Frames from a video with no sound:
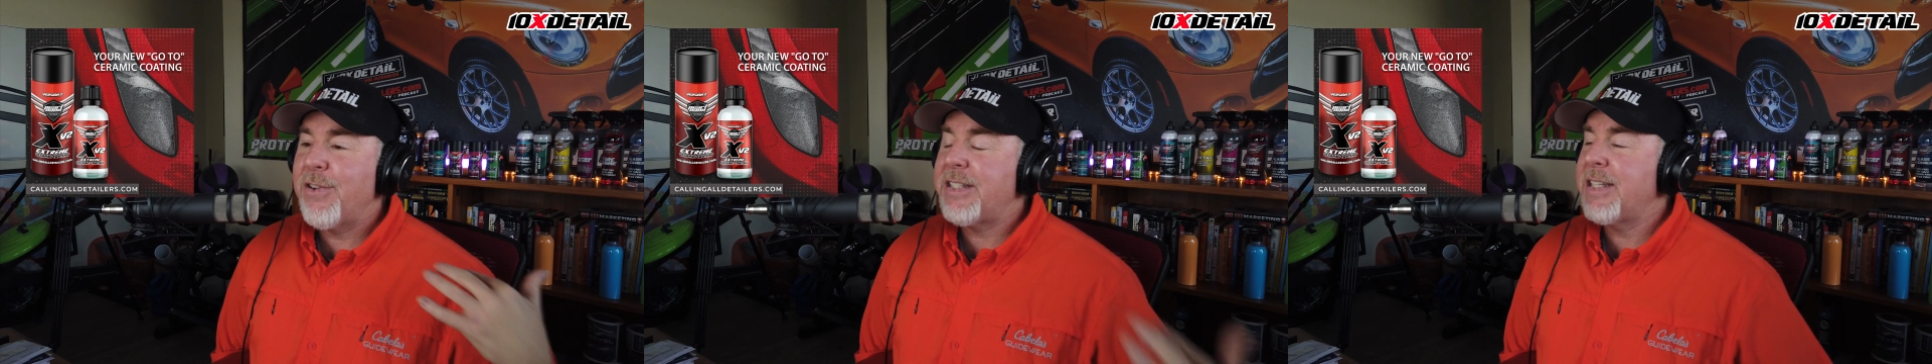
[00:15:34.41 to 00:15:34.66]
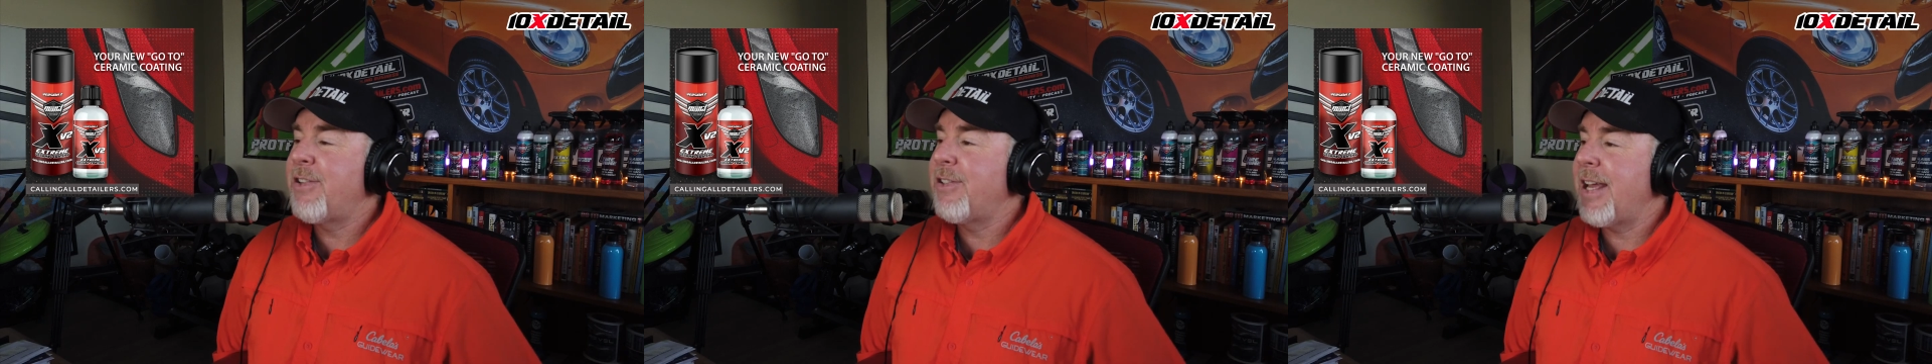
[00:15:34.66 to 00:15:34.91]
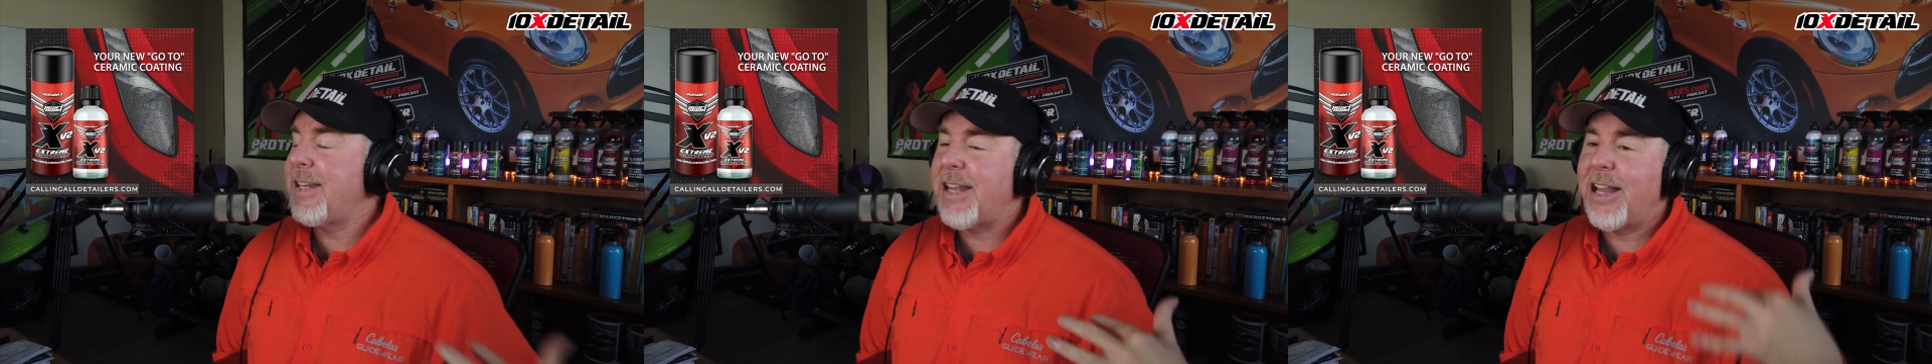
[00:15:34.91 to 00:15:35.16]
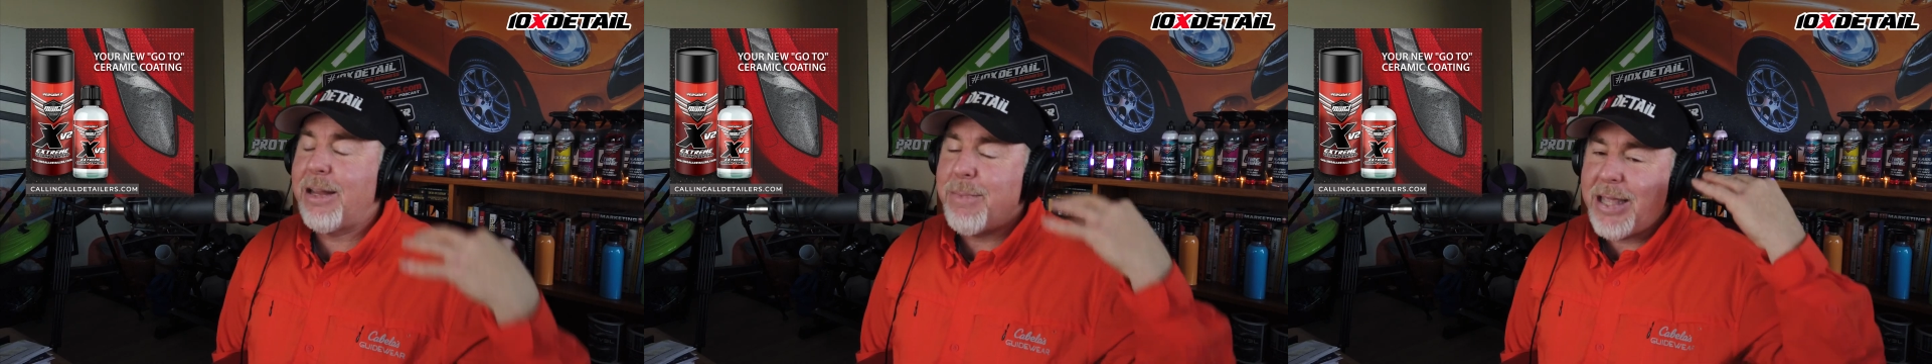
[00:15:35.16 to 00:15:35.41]
every single
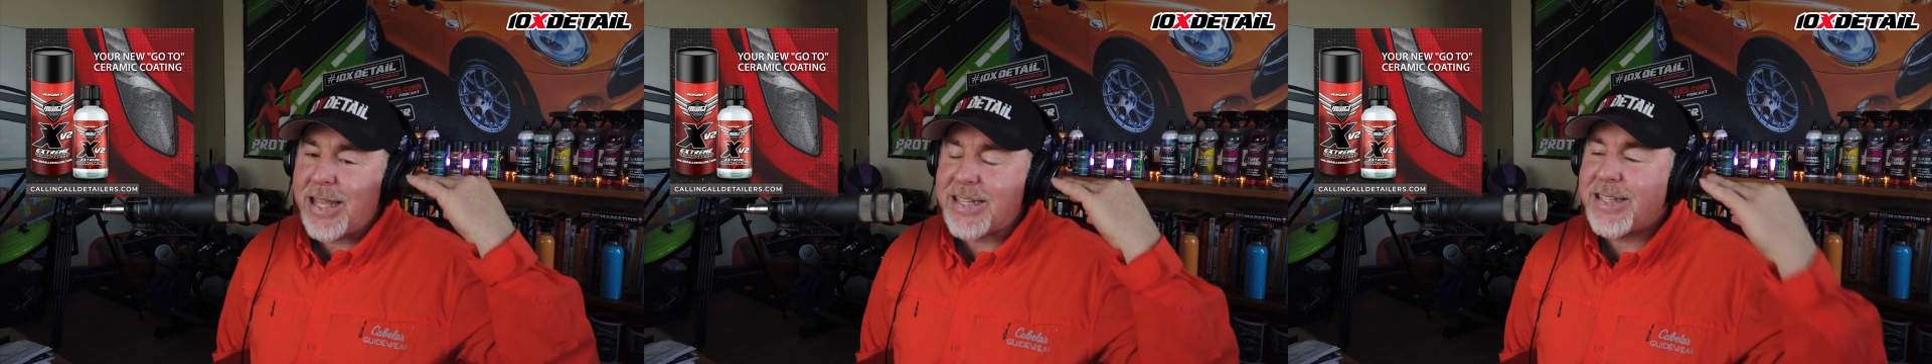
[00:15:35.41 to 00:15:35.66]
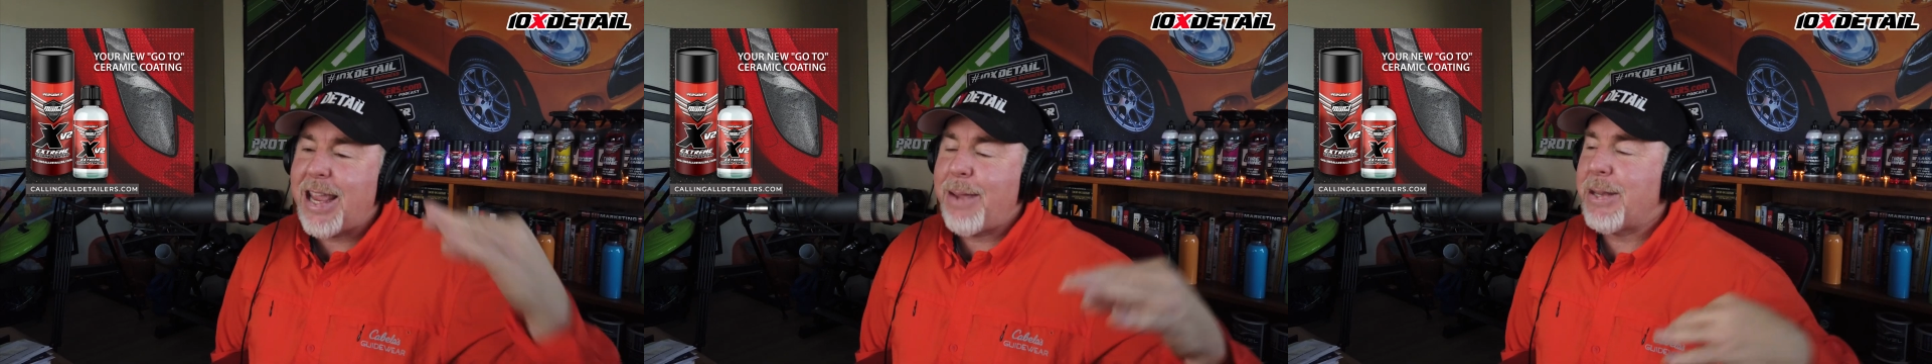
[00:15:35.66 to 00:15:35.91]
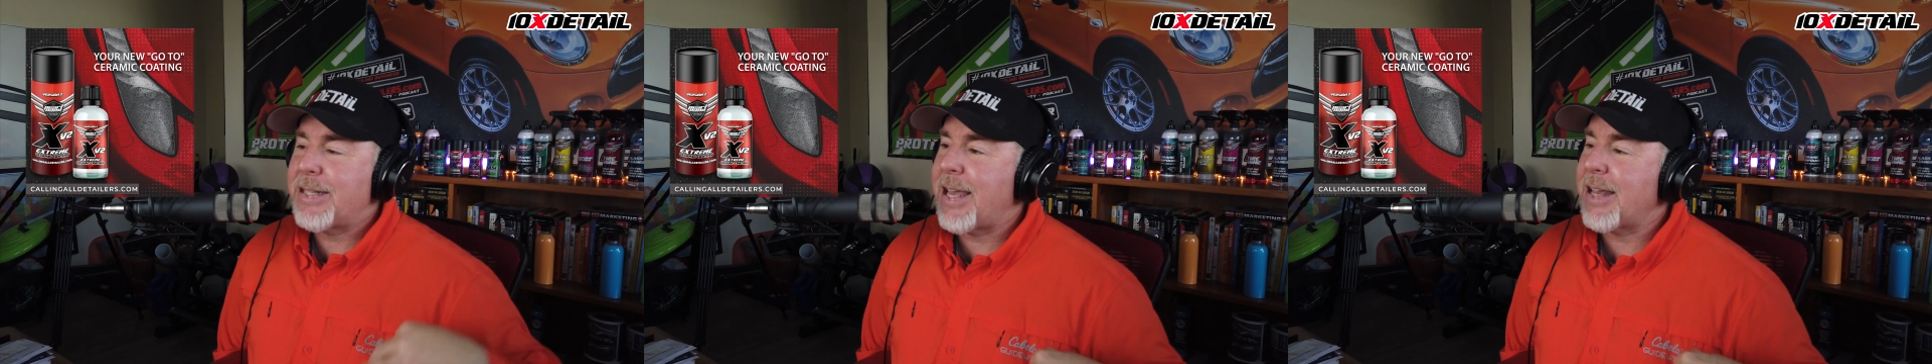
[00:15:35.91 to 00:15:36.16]
day telling me the same